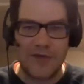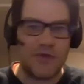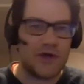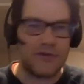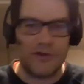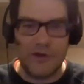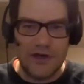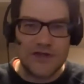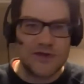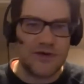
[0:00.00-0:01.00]
can build
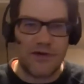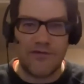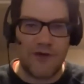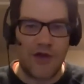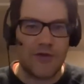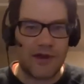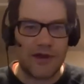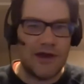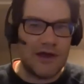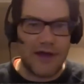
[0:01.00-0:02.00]
sort of a following.